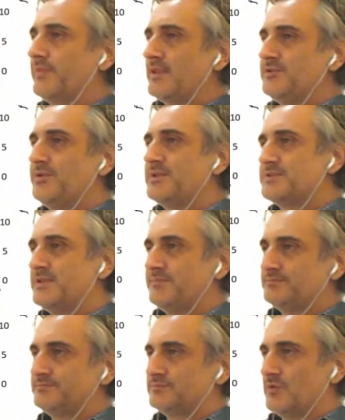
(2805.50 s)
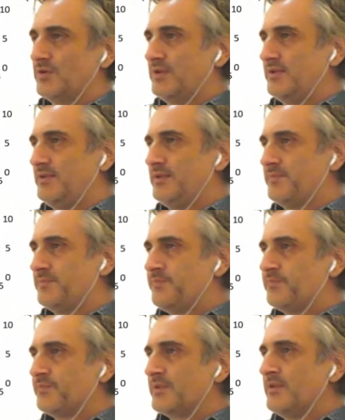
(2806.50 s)
As you can see, okay, here
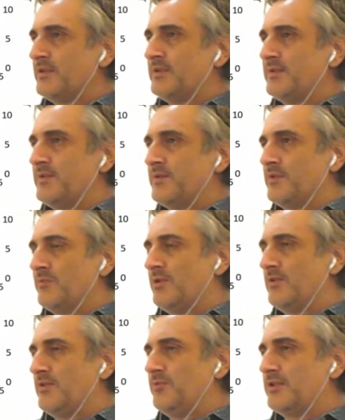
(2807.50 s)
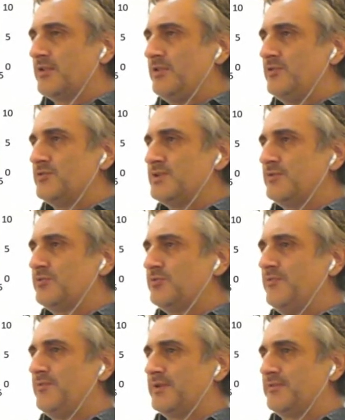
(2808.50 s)
we are using two
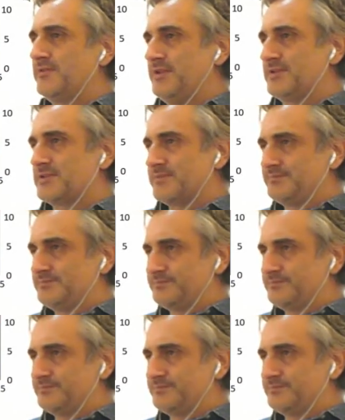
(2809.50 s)
different things.